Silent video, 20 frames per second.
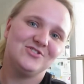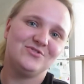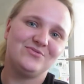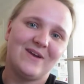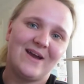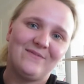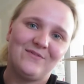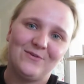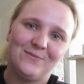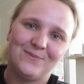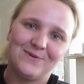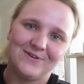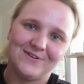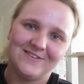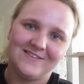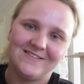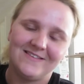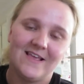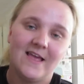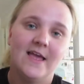travel
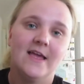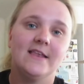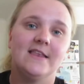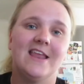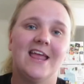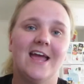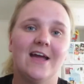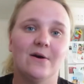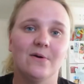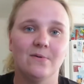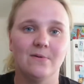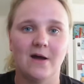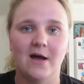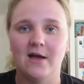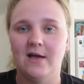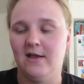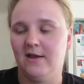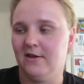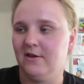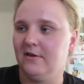boots. Now,
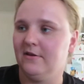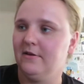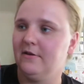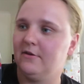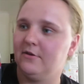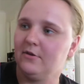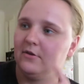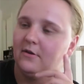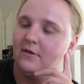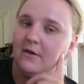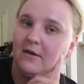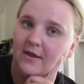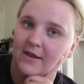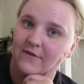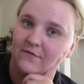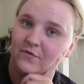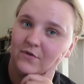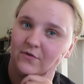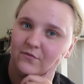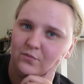I,
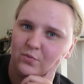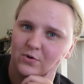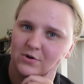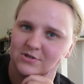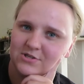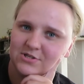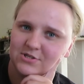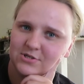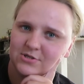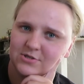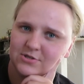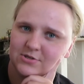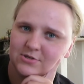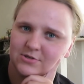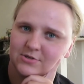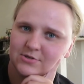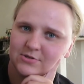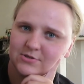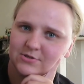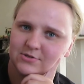if you
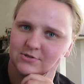watch